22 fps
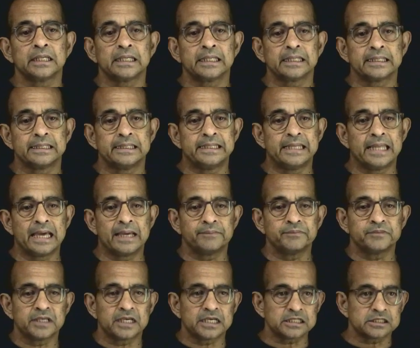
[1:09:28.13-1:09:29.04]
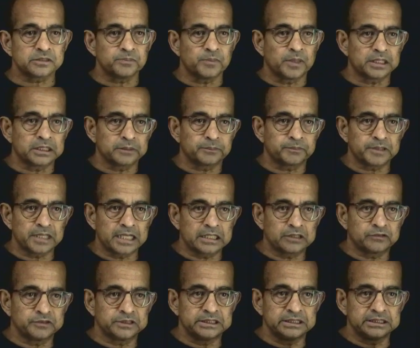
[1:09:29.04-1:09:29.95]
lambdas multiplied
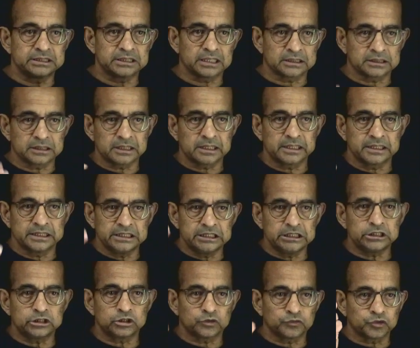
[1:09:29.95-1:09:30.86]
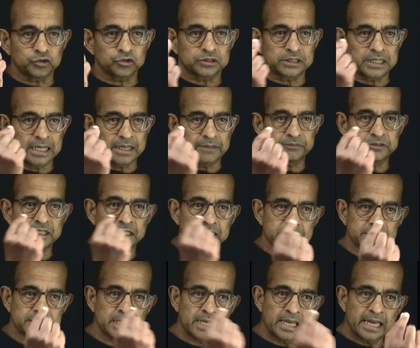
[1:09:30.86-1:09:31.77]
with each other, and each of those
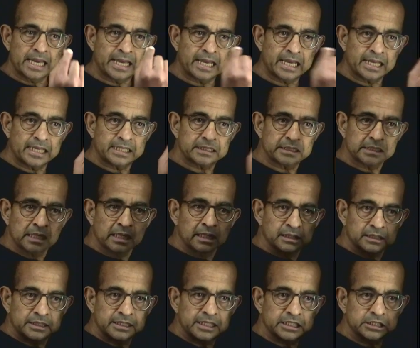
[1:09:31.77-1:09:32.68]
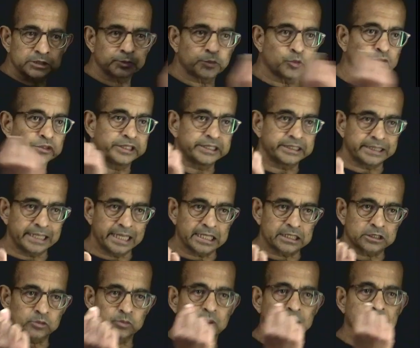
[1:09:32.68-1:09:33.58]
lambdas has the exponent
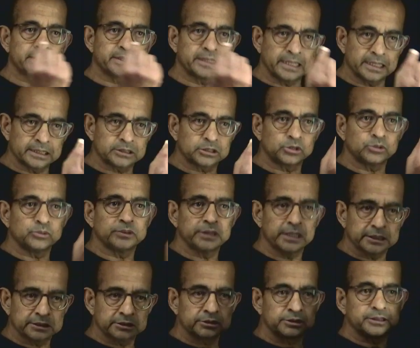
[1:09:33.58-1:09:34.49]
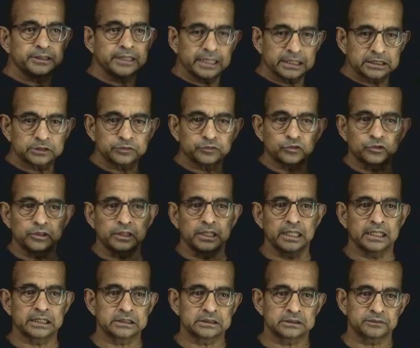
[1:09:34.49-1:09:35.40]
x1, x2, x3, x4,